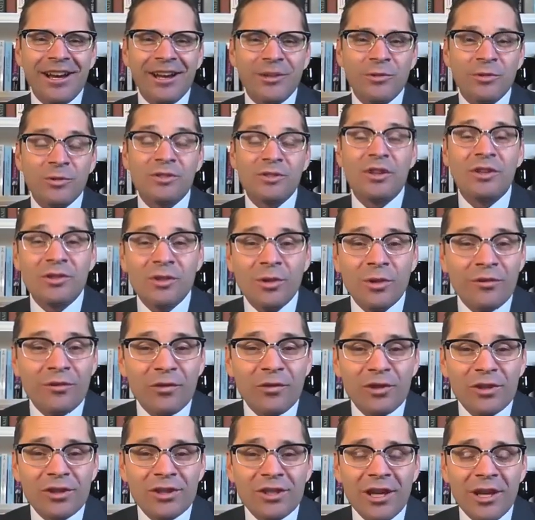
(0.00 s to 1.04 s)
was also the
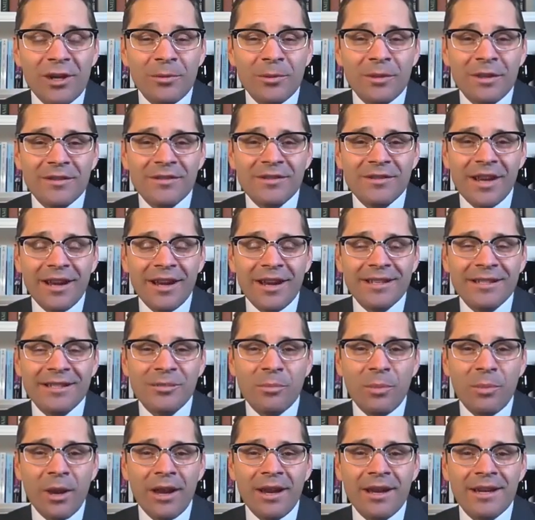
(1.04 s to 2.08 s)
first chairman of Zion's
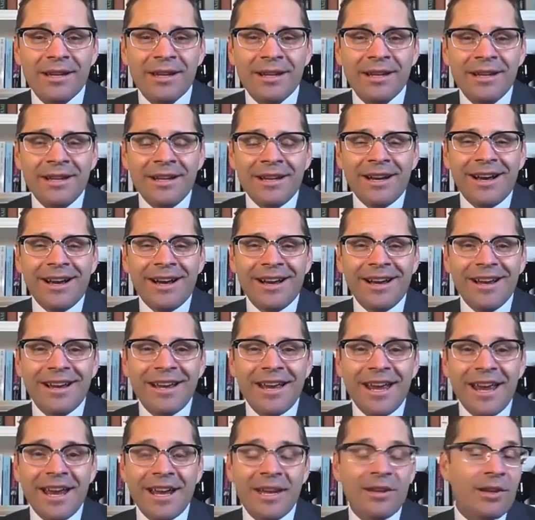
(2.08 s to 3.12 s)
Bank,
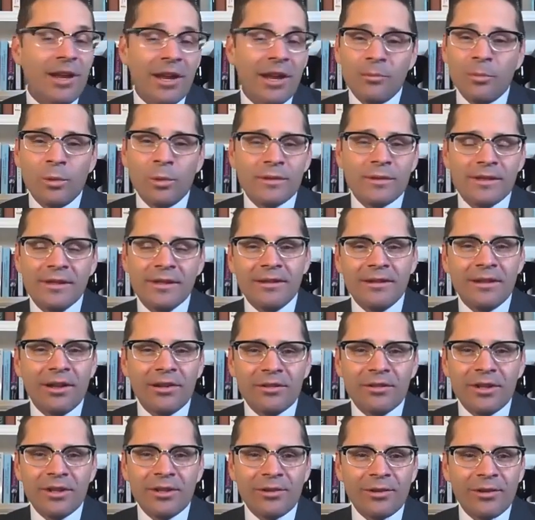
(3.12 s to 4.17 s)
and was a
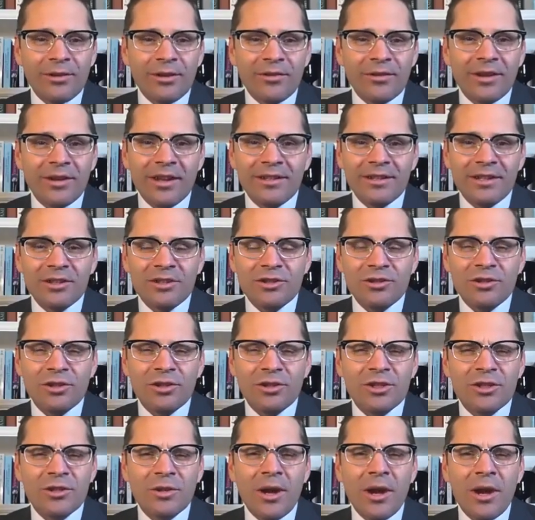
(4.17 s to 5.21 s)
leader in the LDS
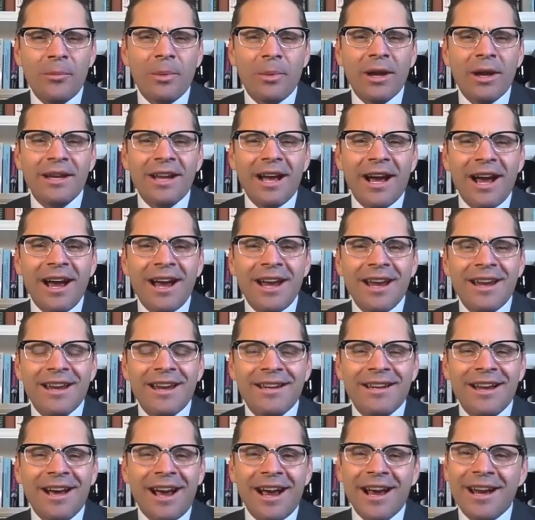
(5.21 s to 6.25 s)
Church. But
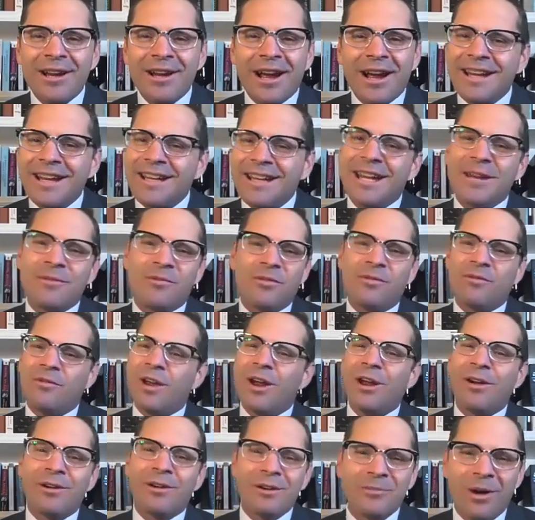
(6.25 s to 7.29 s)
I came from
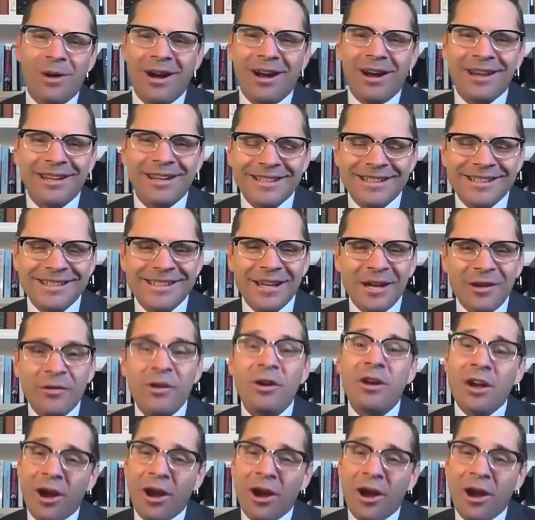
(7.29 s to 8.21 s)
very modest, very